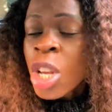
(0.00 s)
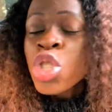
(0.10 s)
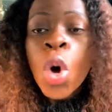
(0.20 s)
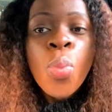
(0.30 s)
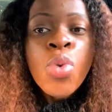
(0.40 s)

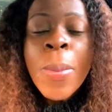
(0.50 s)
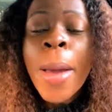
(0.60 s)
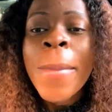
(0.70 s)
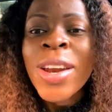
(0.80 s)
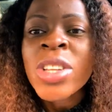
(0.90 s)
Some
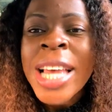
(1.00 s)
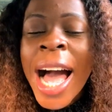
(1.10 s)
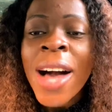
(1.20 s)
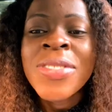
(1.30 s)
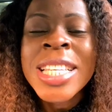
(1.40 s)
women may not
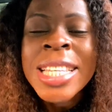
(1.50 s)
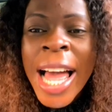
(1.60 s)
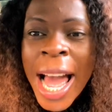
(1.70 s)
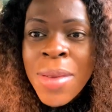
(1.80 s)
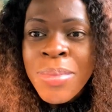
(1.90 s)
have this
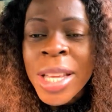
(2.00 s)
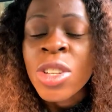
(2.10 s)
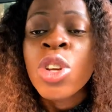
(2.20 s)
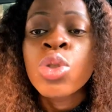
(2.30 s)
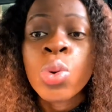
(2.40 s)

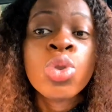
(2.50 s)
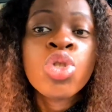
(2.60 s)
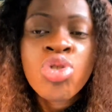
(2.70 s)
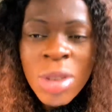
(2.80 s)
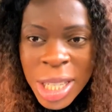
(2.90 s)
hymen to
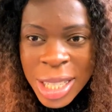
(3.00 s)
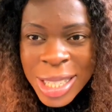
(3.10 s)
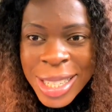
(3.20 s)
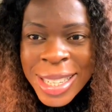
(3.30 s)
stretch.